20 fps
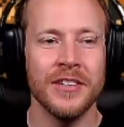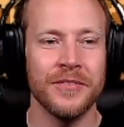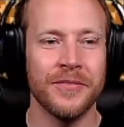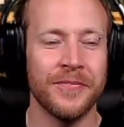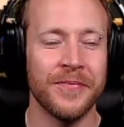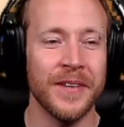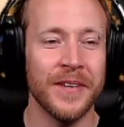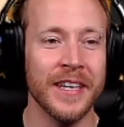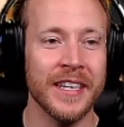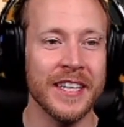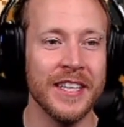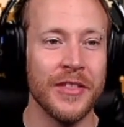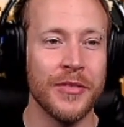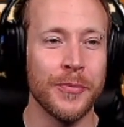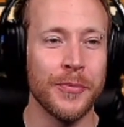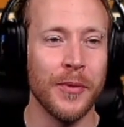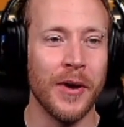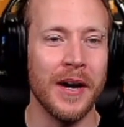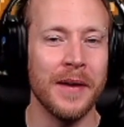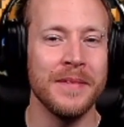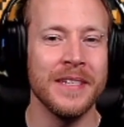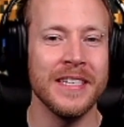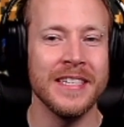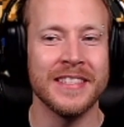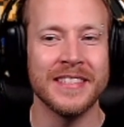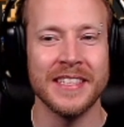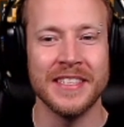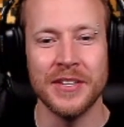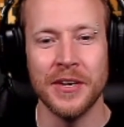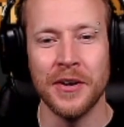friggin' Thwomp
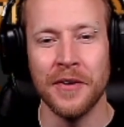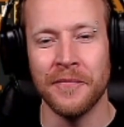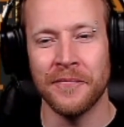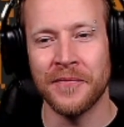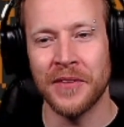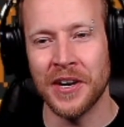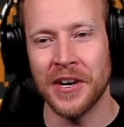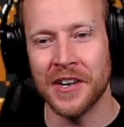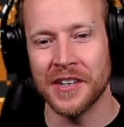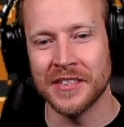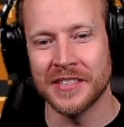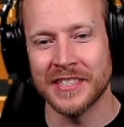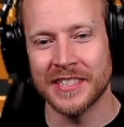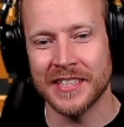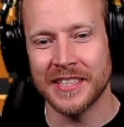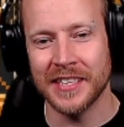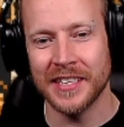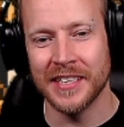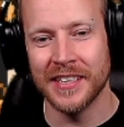needs to do it first!